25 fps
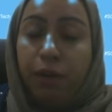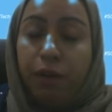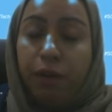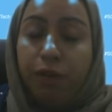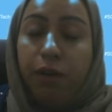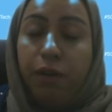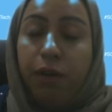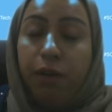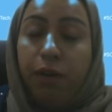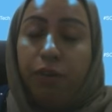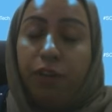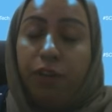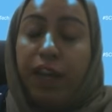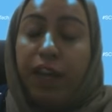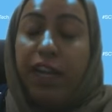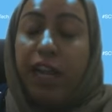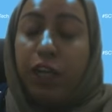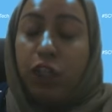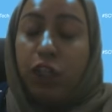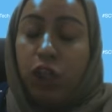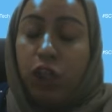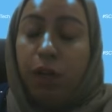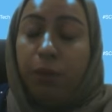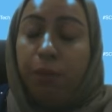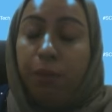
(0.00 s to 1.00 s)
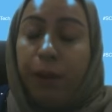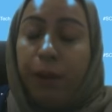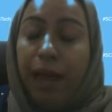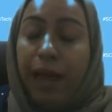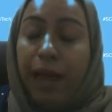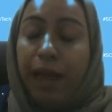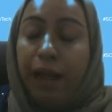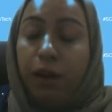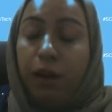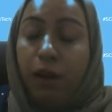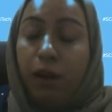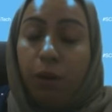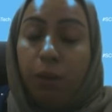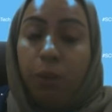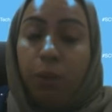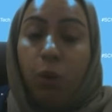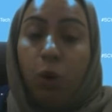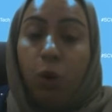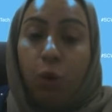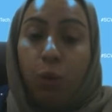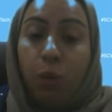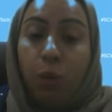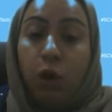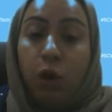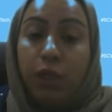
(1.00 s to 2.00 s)
a financial plan
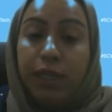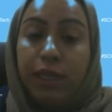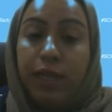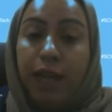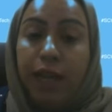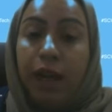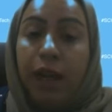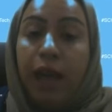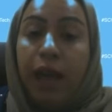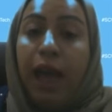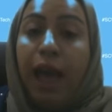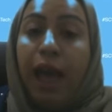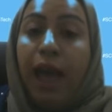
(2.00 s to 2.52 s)
or model,